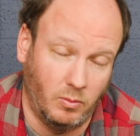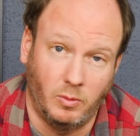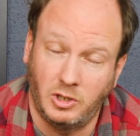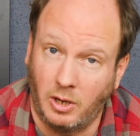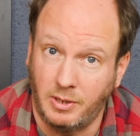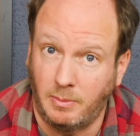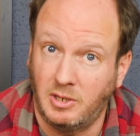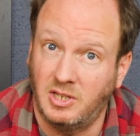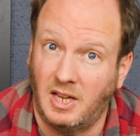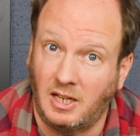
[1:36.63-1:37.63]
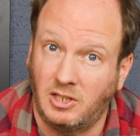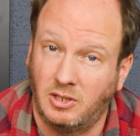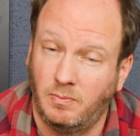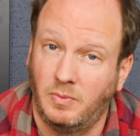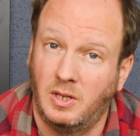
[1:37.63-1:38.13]
which goes up to
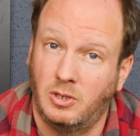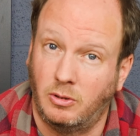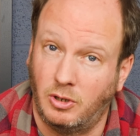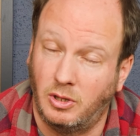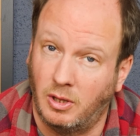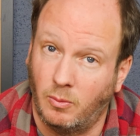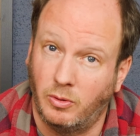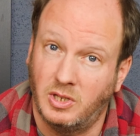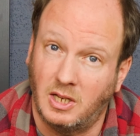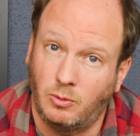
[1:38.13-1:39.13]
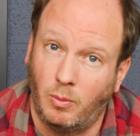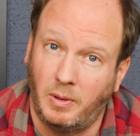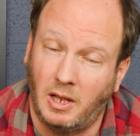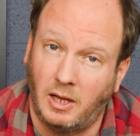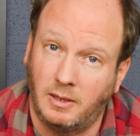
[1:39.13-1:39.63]
6. So I try to think what the 6 would
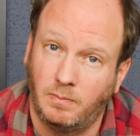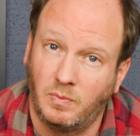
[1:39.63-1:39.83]
be like.